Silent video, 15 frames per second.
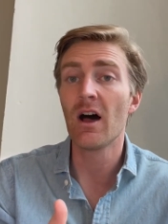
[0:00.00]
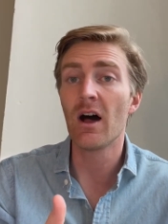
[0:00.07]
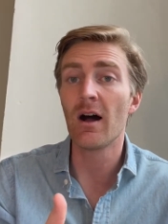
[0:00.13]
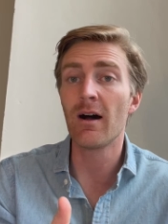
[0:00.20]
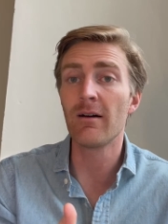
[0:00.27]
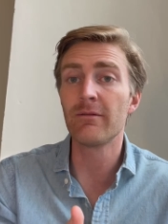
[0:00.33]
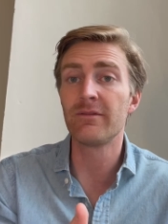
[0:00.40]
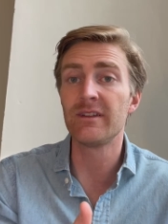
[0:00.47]

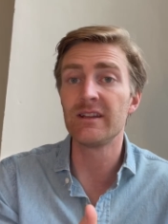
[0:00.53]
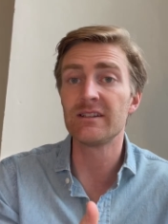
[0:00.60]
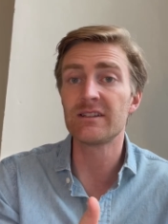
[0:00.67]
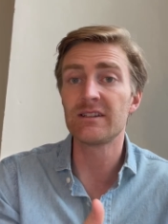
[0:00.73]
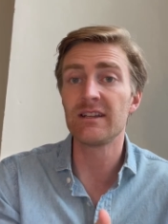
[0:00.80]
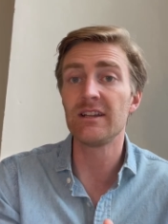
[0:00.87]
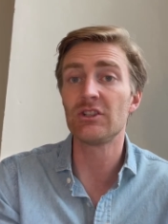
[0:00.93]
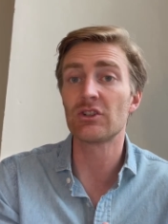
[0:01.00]
of these
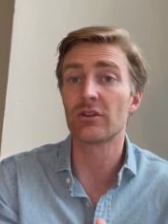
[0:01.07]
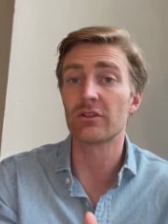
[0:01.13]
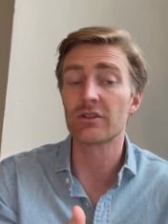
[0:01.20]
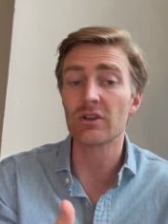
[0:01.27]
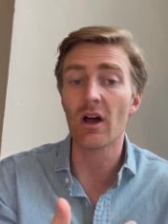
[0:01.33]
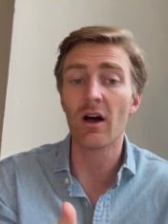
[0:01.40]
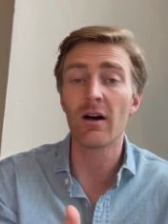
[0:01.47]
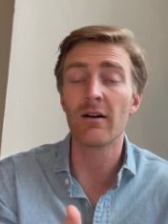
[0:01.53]
teachers,
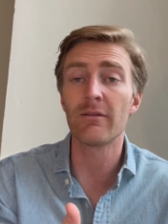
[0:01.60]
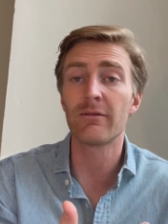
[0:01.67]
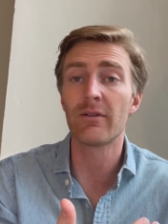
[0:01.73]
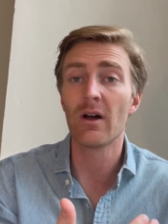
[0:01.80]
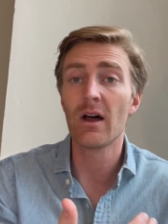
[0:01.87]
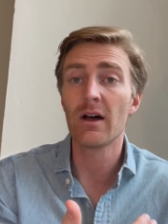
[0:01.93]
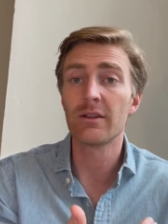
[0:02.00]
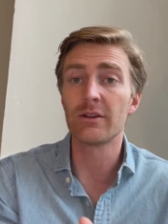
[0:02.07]
of
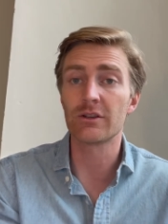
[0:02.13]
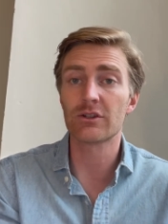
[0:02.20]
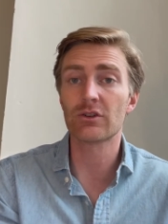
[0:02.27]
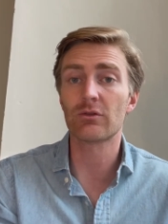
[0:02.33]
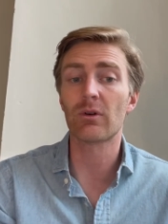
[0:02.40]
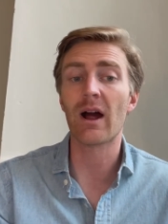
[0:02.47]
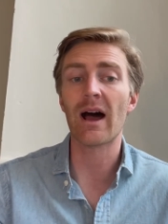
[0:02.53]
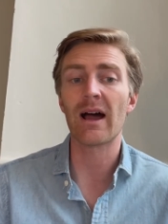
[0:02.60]
the
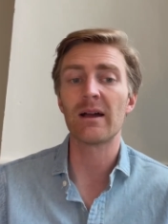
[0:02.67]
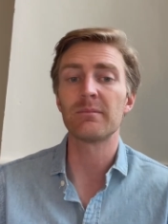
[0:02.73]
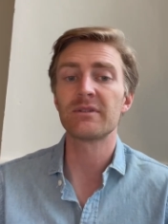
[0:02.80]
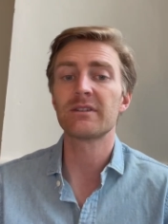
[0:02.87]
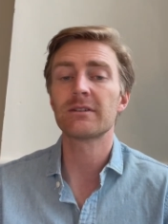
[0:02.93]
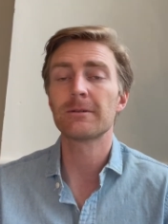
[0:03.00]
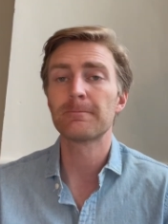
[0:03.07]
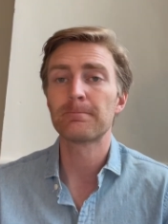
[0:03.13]
scribes.